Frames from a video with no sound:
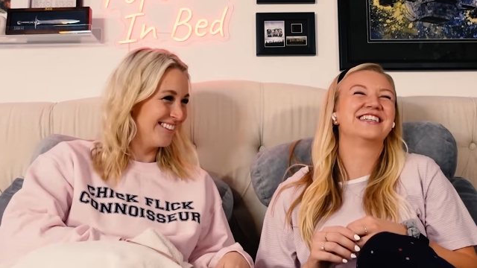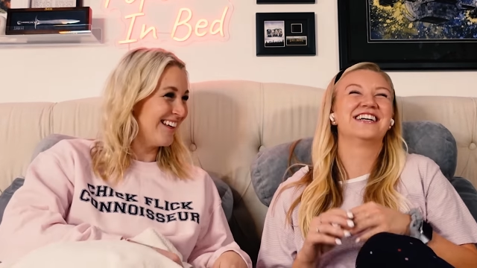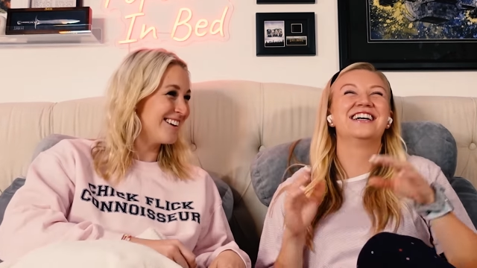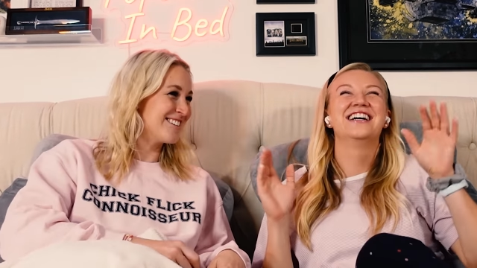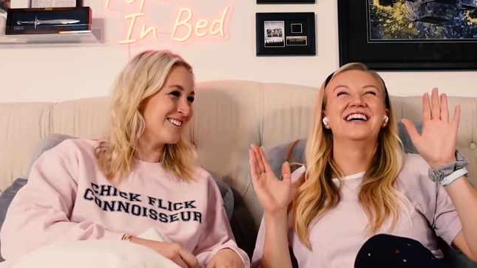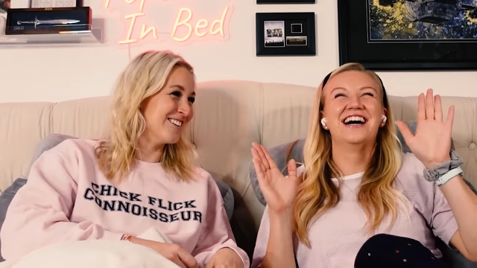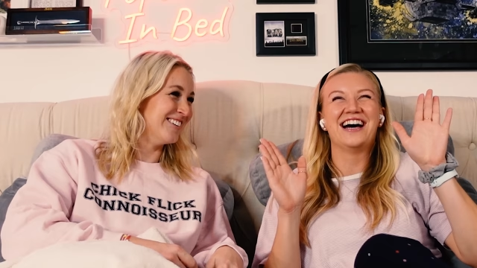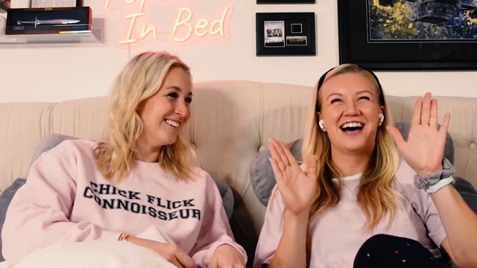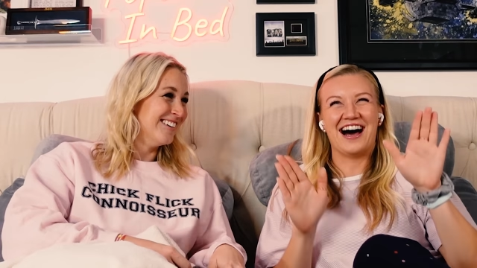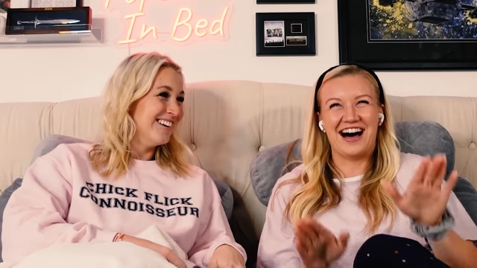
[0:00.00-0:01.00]
Speaker 1: That too.
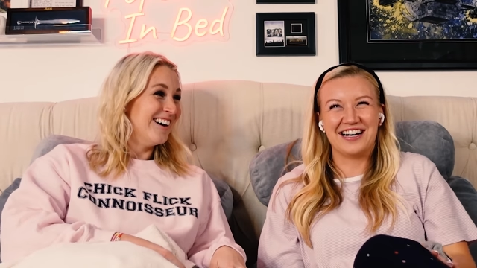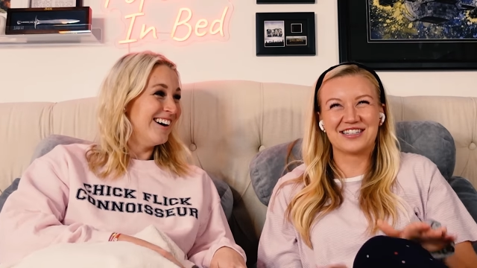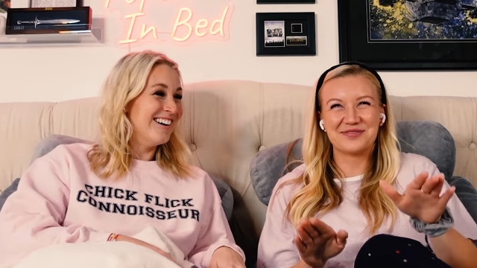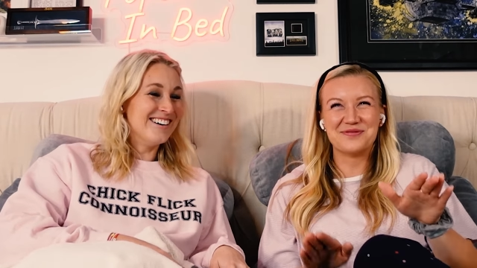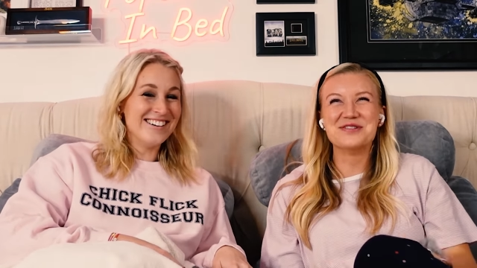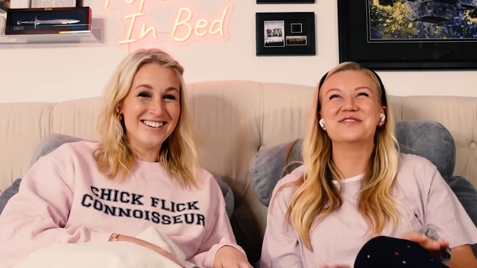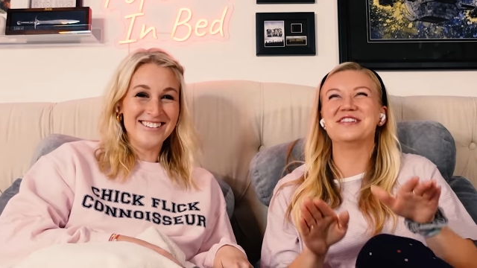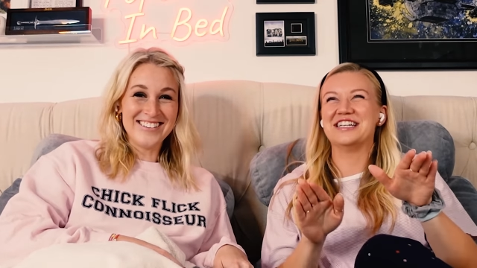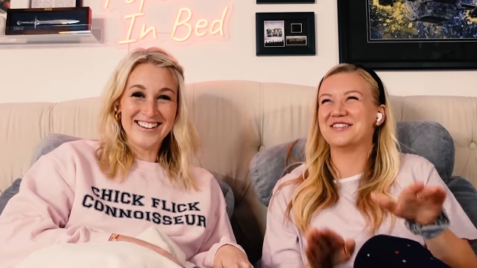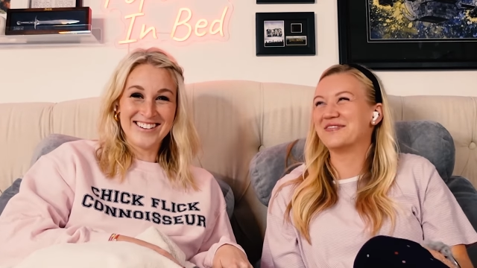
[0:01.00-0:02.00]
And a
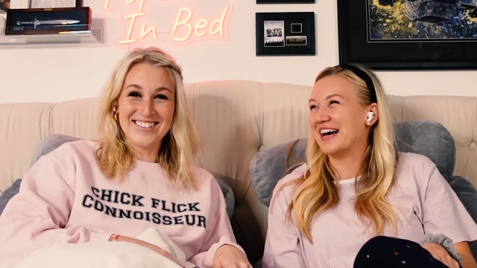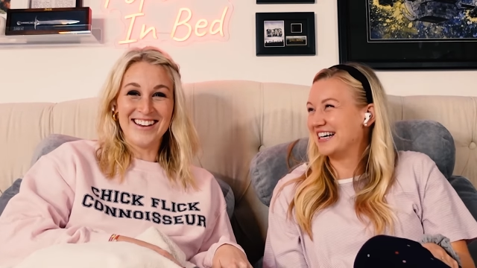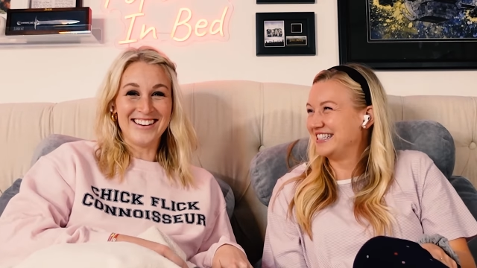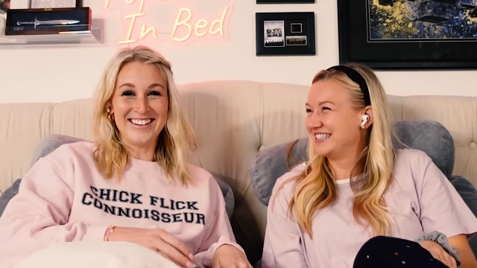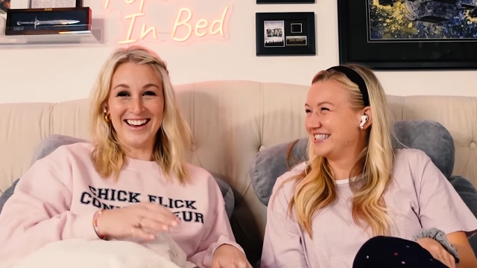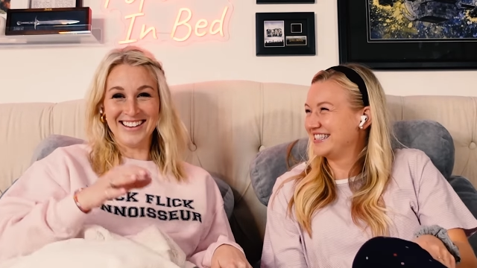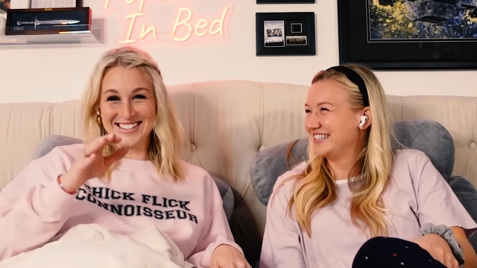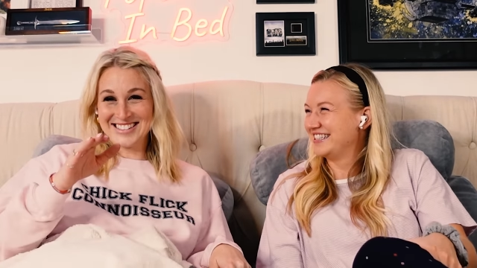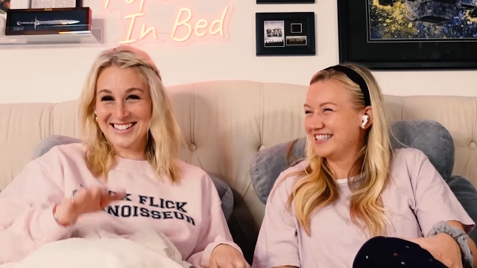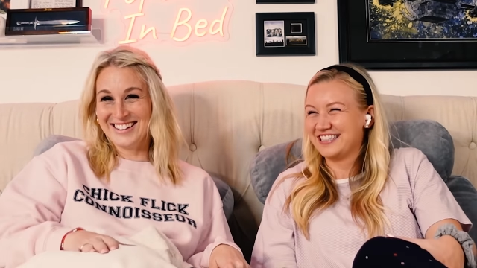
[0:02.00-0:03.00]
movie in bed.
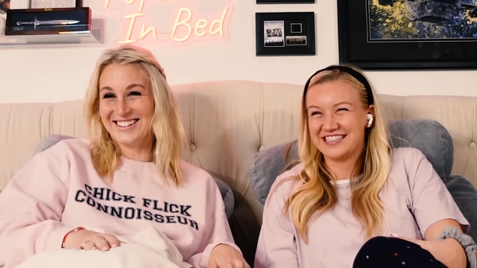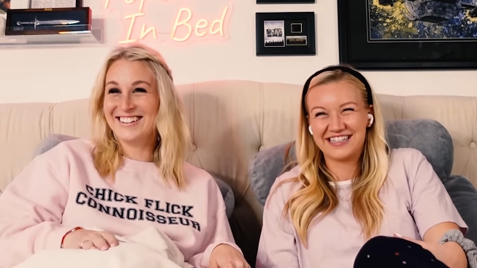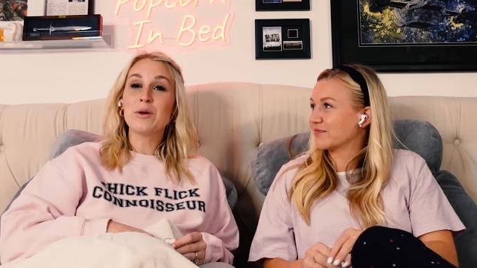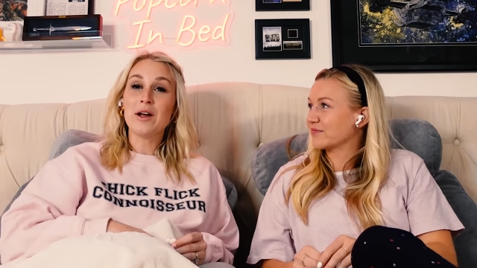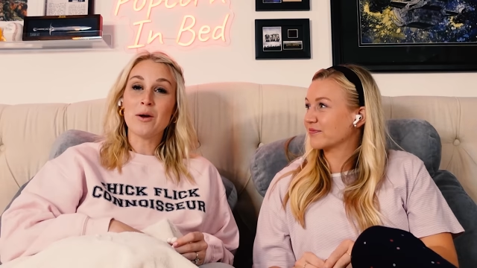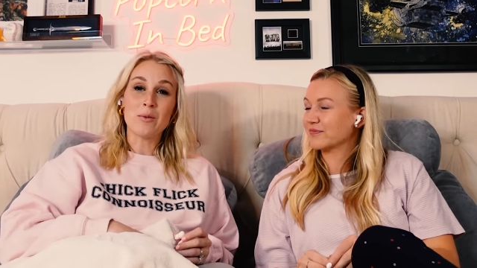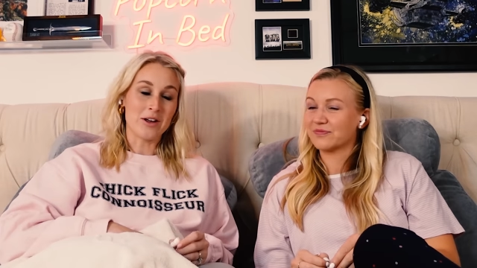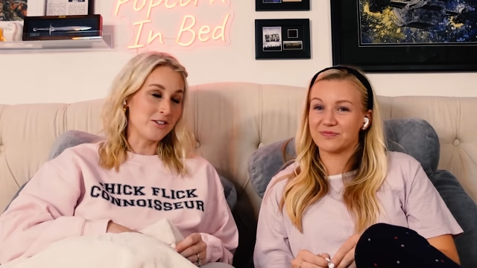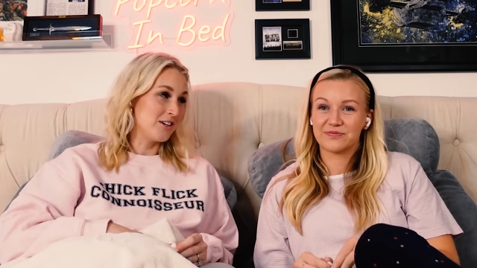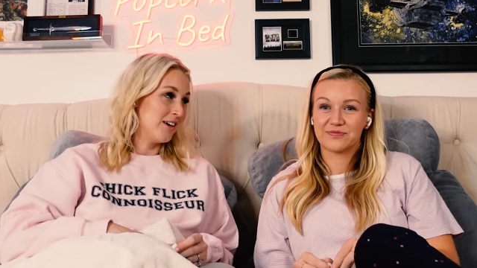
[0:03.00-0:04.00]
Speaker 2: Yes. We are
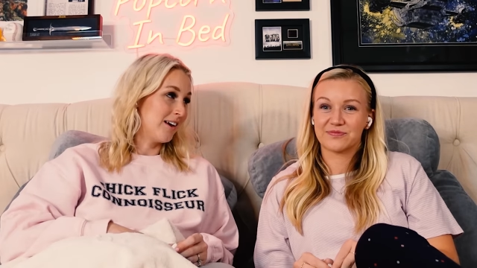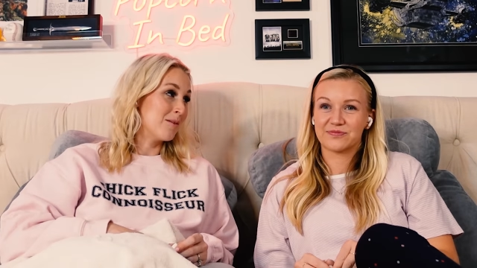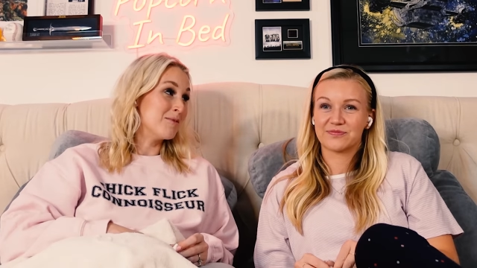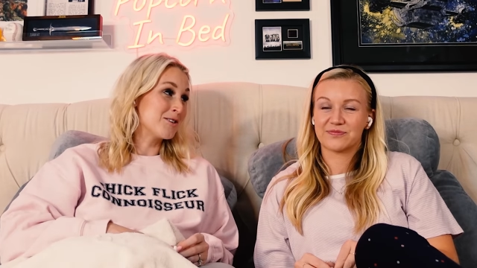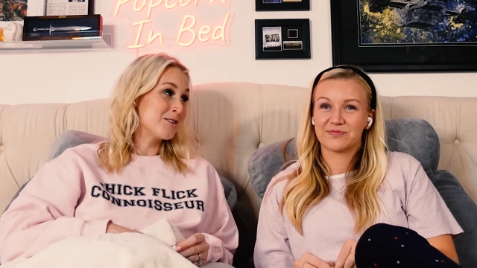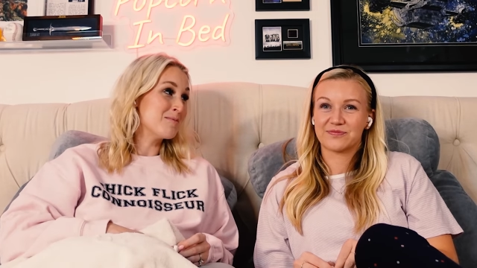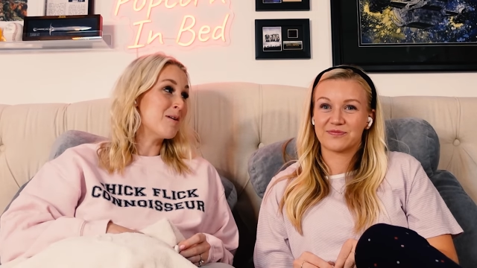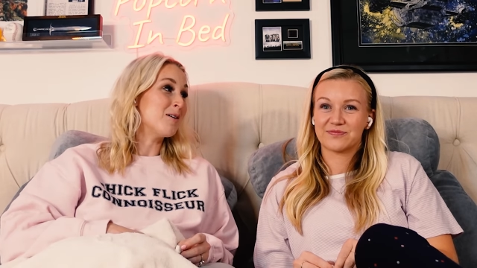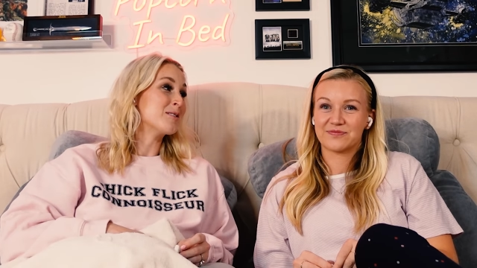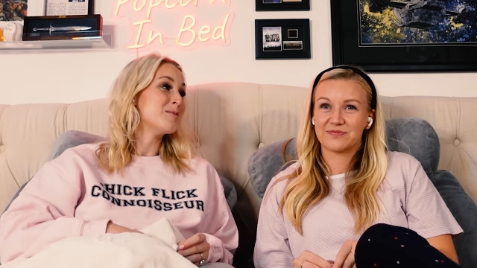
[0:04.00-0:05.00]
watching Mission
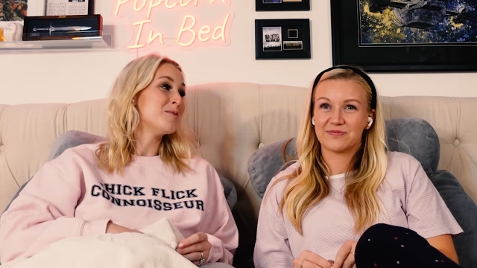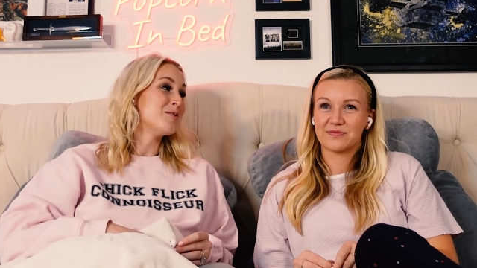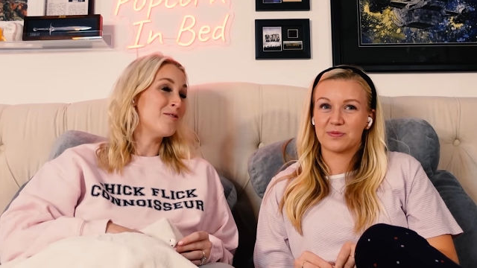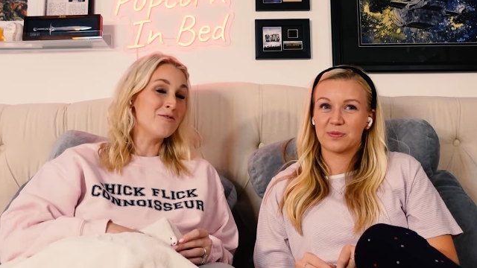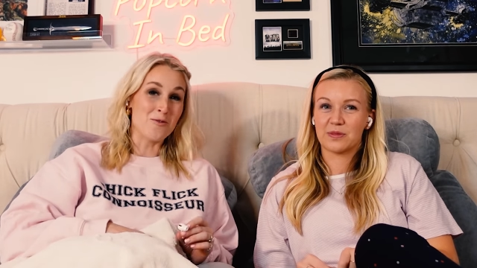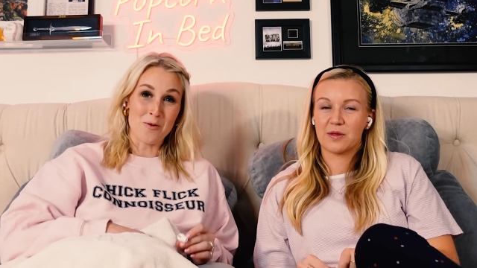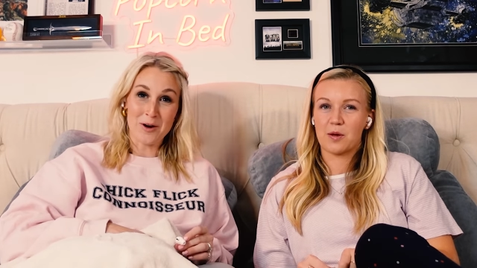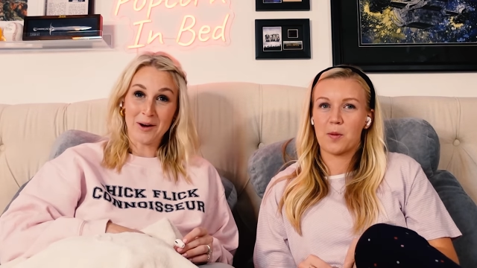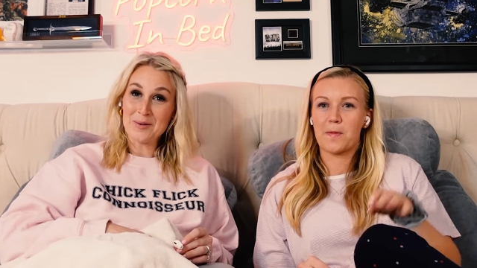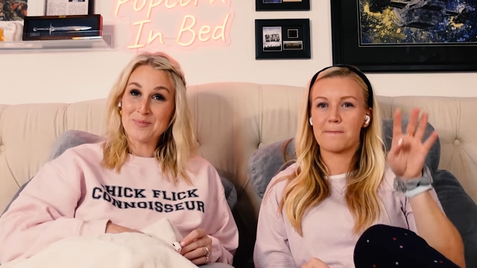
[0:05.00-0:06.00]
Impossible
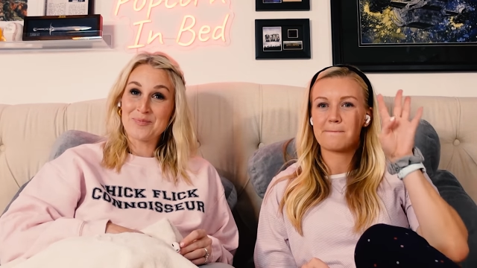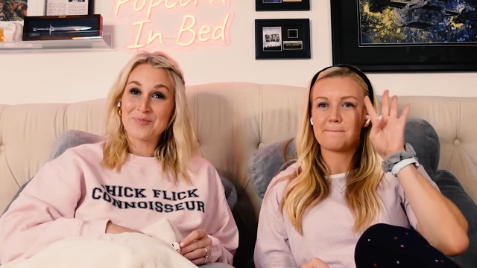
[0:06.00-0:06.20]
4.